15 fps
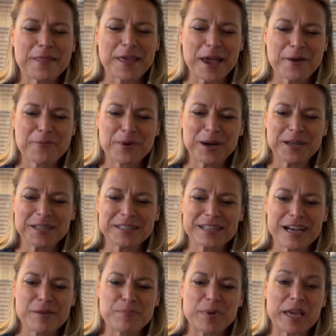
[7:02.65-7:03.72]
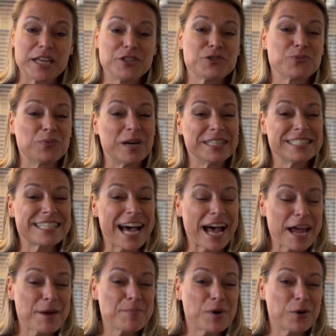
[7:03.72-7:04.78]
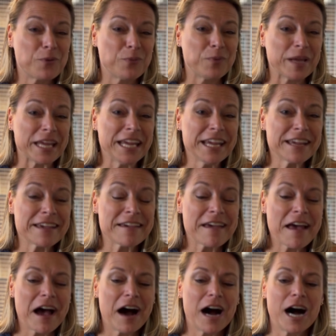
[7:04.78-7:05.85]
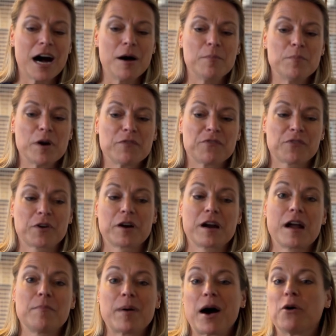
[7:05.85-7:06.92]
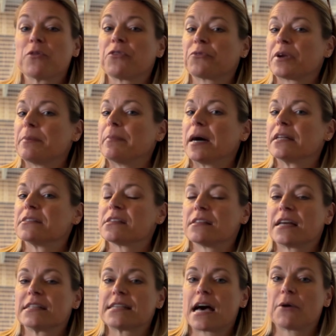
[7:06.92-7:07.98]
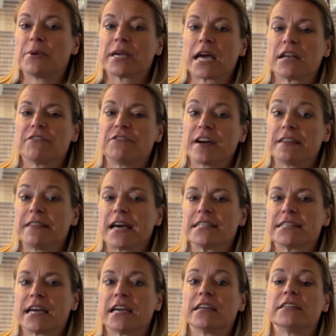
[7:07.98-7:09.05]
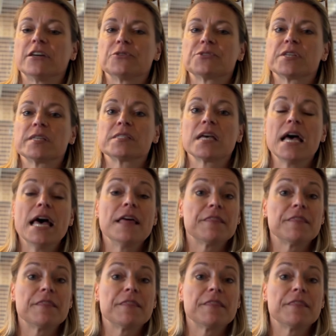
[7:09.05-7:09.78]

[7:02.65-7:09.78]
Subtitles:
They will binge one time a week for about 3 months, and that's how we kind of find that diagnosis.